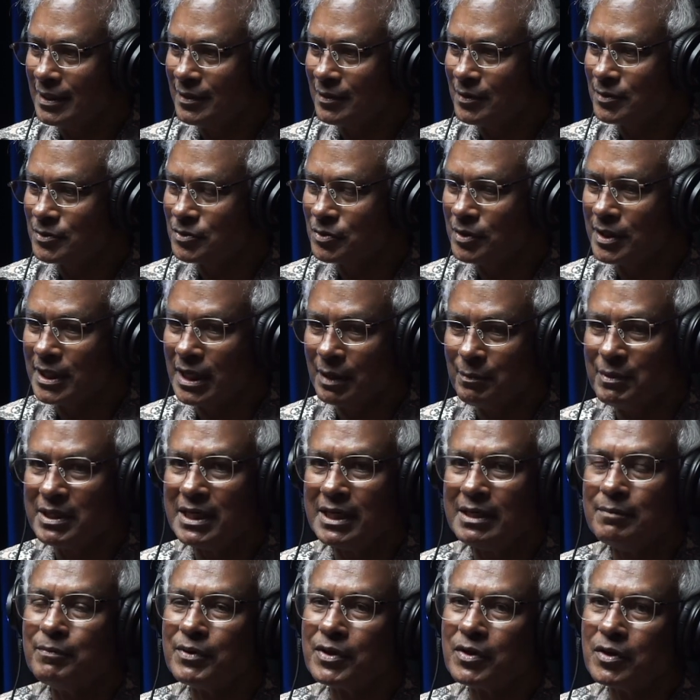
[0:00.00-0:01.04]
and also you're coming
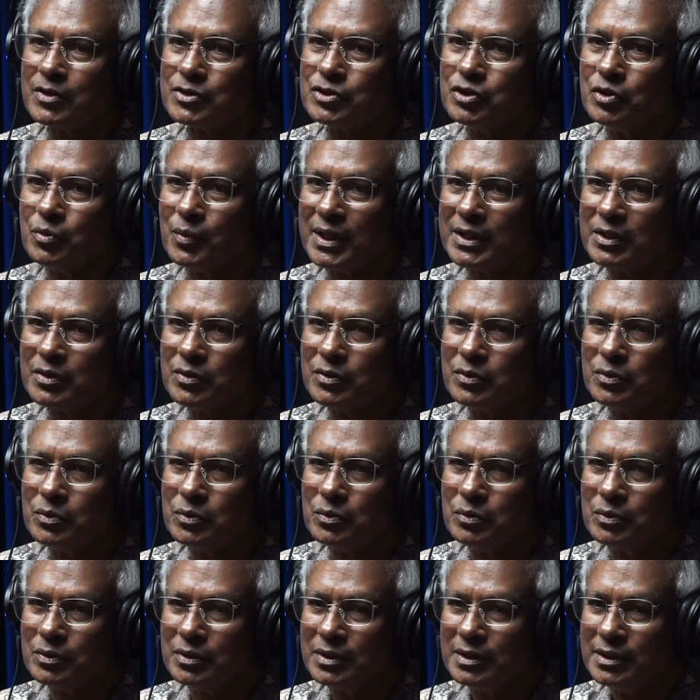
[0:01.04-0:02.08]
in because you want to
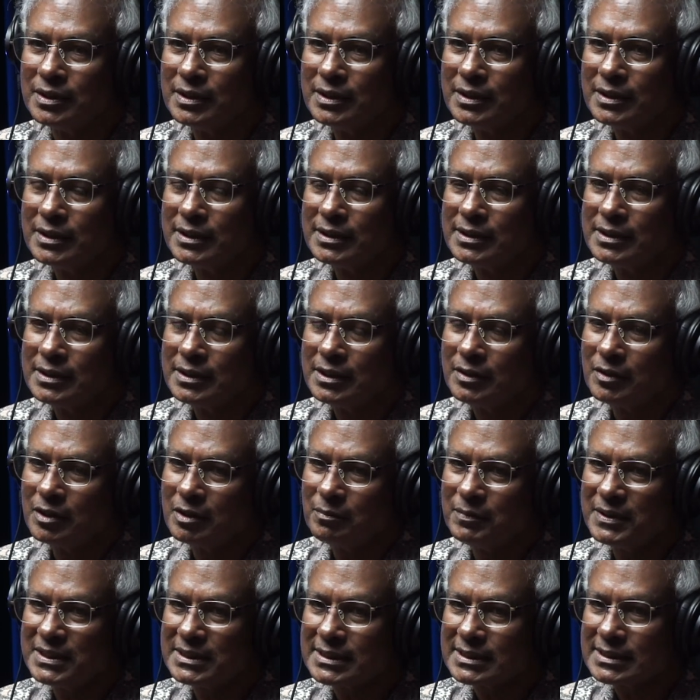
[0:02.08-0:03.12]

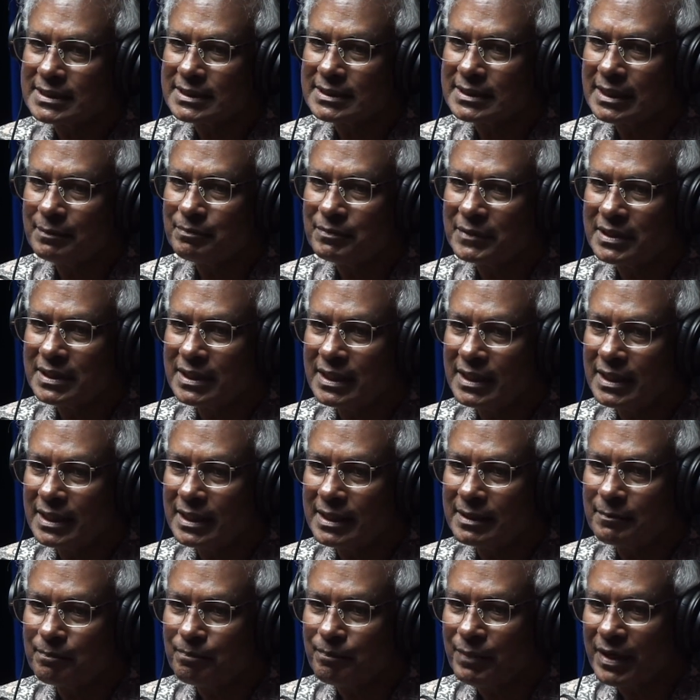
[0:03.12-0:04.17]
be
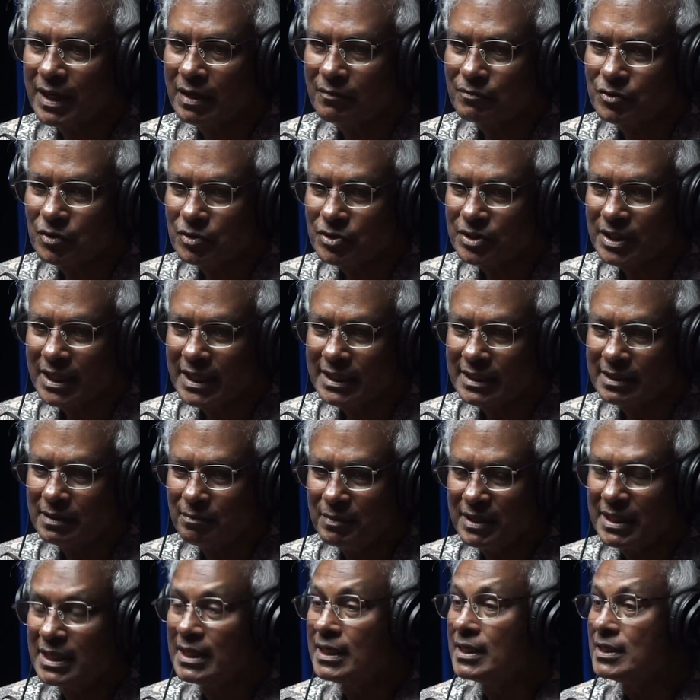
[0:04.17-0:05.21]
something, part of society,
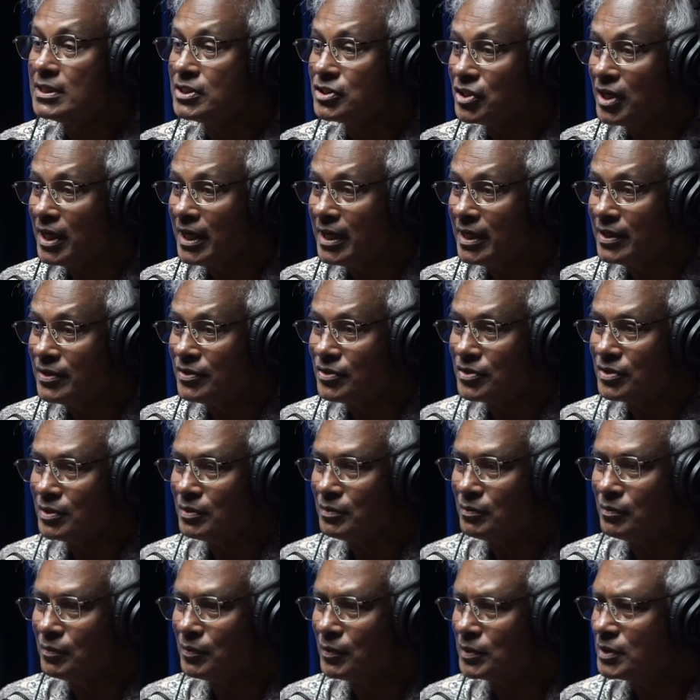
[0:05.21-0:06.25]
making a change.
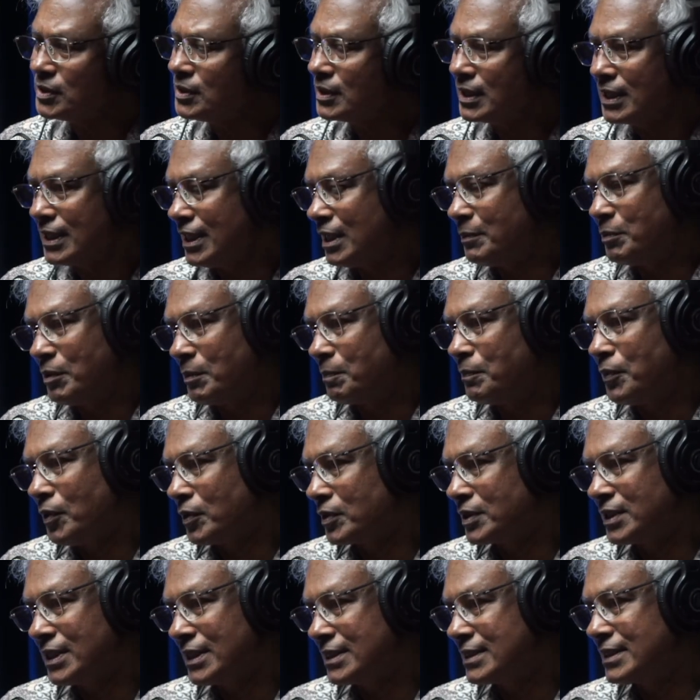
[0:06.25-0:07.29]
Wasn't clear about
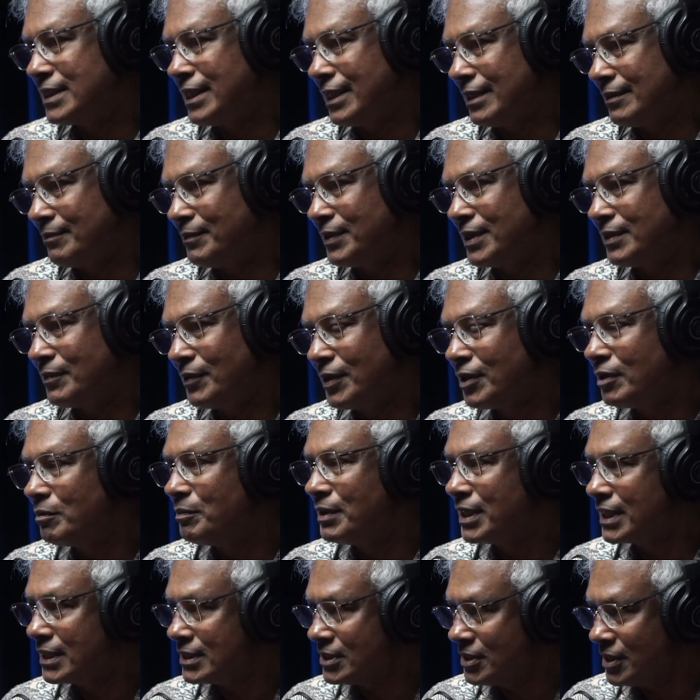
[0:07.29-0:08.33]
politics then, but wanted to
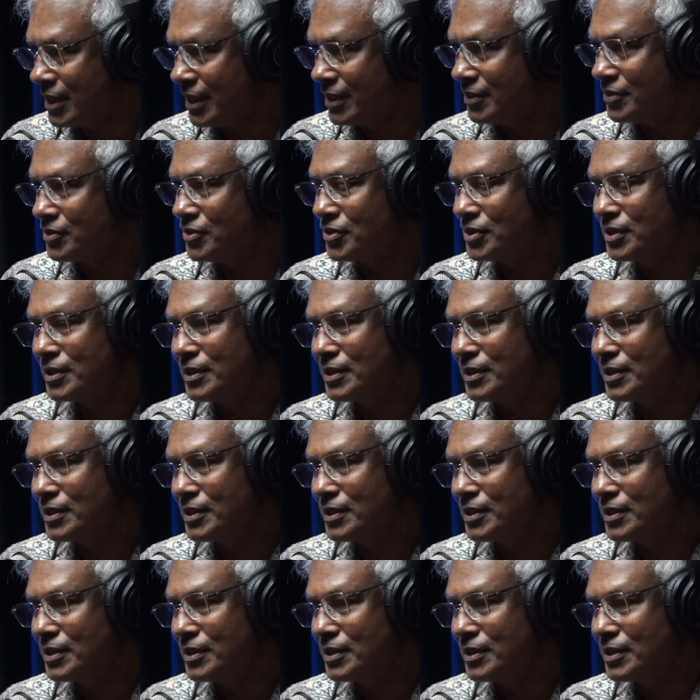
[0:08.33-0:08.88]
make a change.